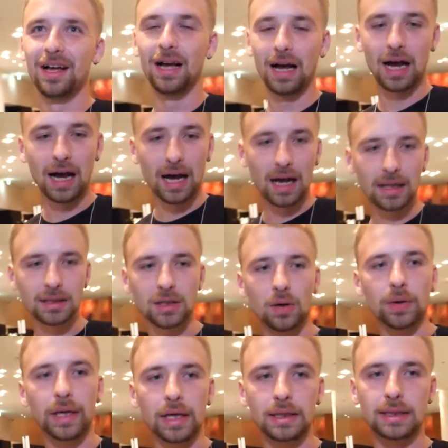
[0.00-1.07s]
Uh,
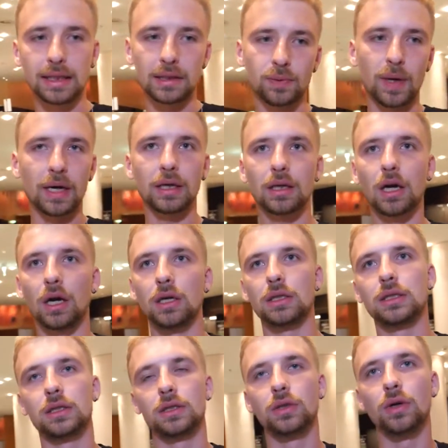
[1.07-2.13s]
so this one
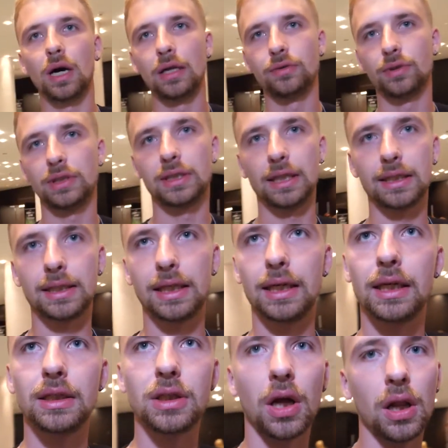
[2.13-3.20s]
costs
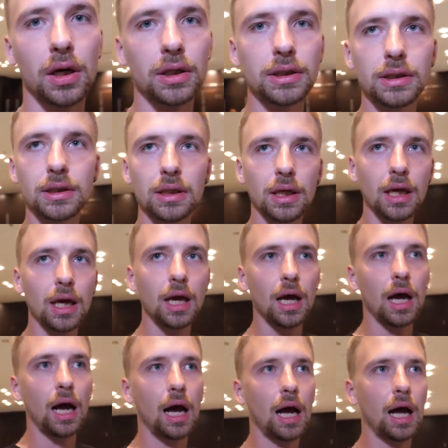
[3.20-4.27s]
$260.
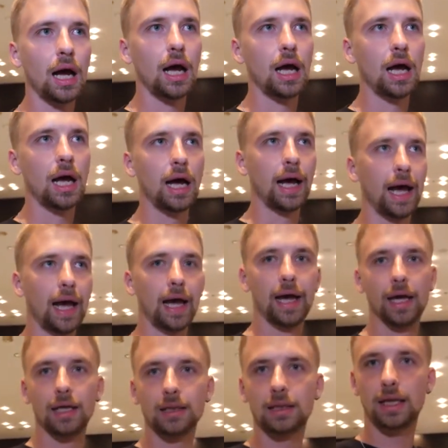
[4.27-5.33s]
Uh,
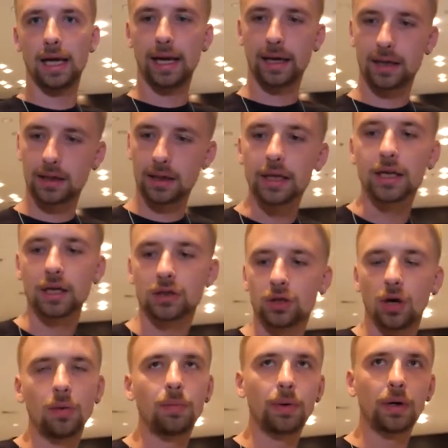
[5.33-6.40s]
and like in
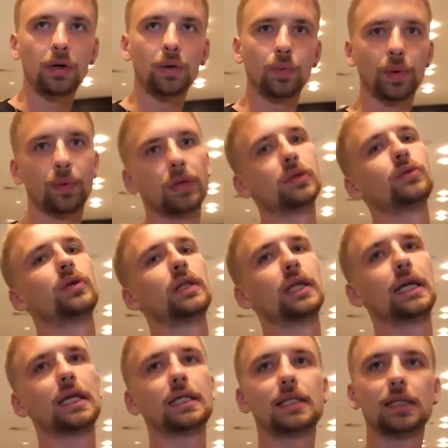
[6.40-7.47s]
October, we will
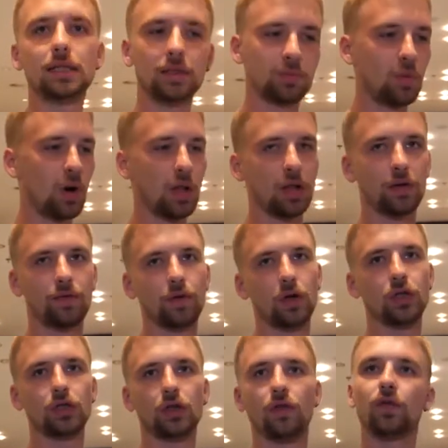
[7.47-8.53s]
release smaller
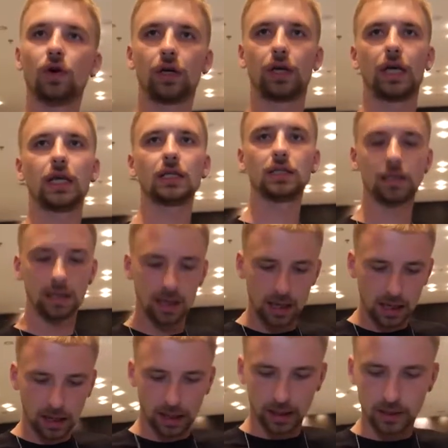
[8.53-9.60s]
version for kids.
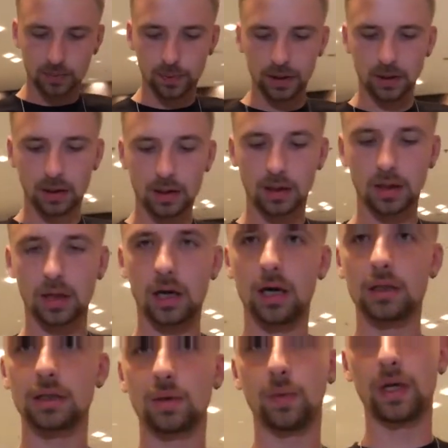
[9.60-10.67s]
It will
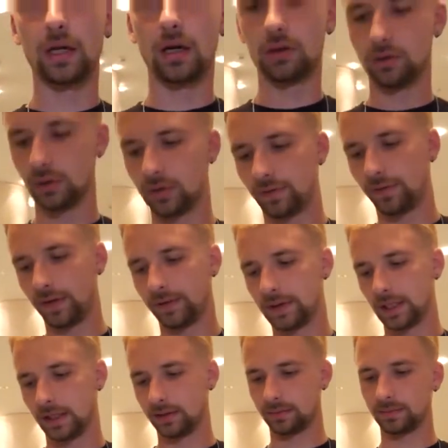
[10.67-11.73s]
cost
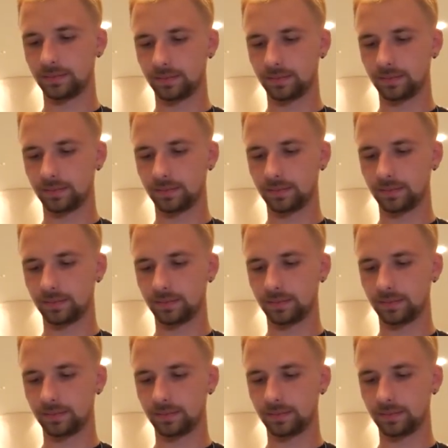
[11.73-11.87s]
150.